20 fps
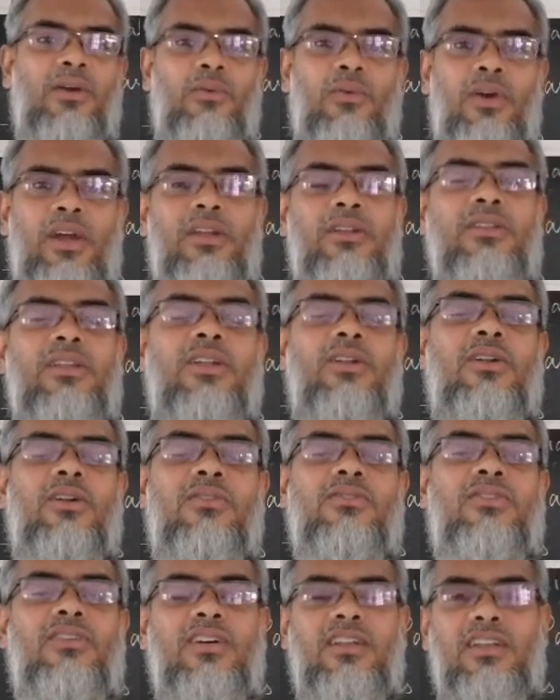Why do they go
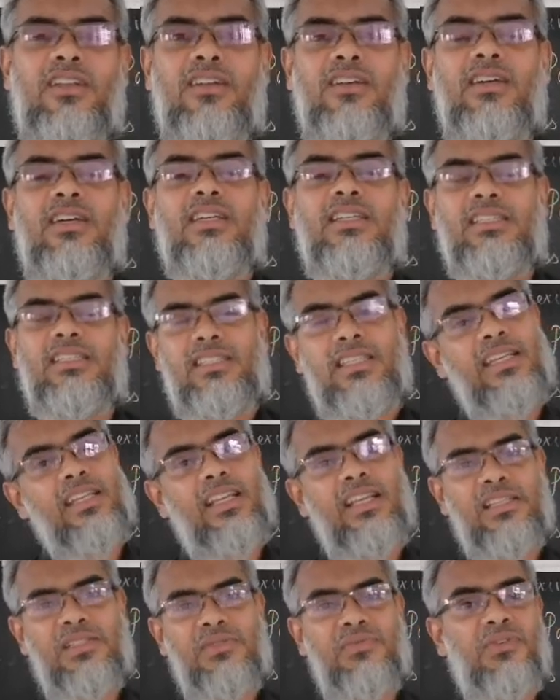for
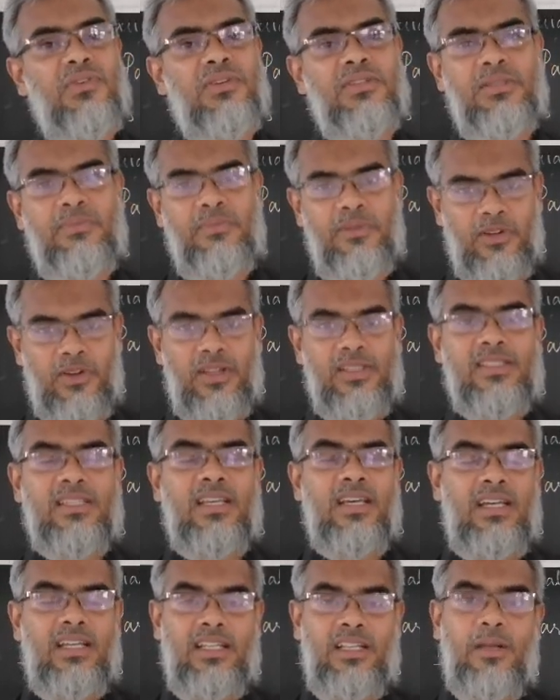seedless fruits? Because
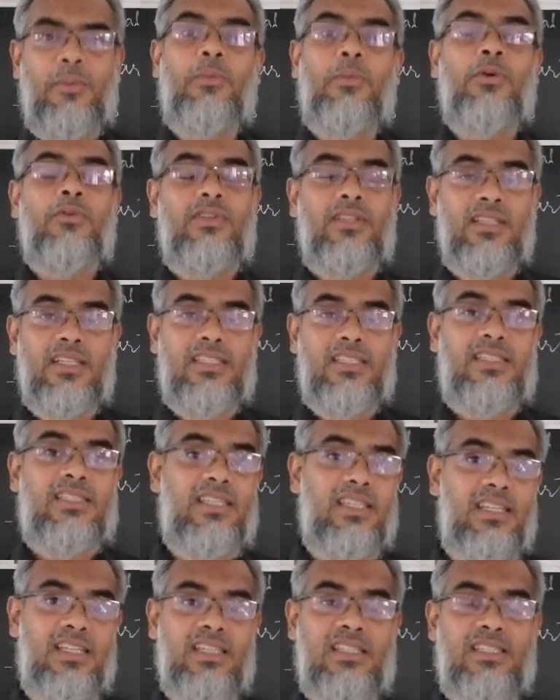removing the
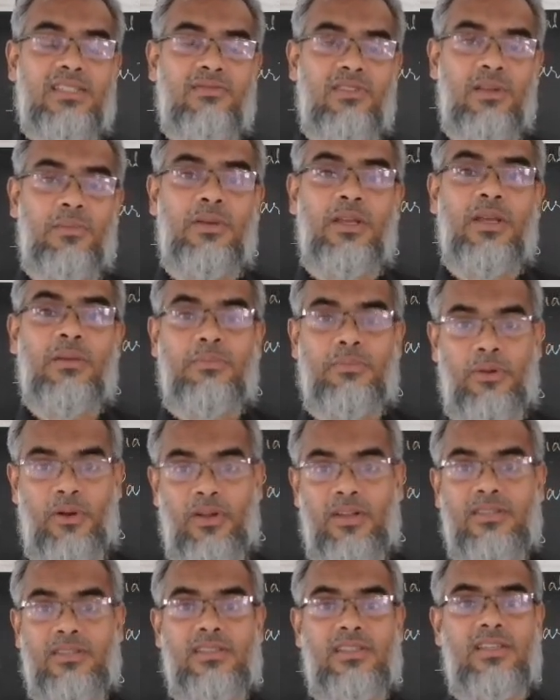seeds will be a
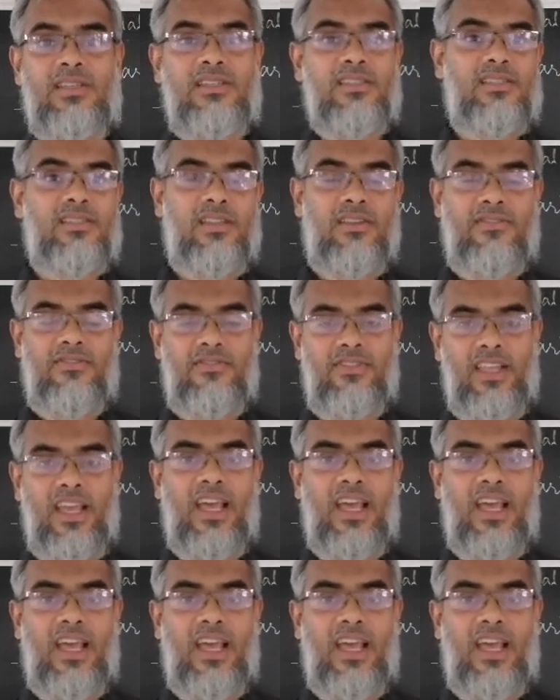process if they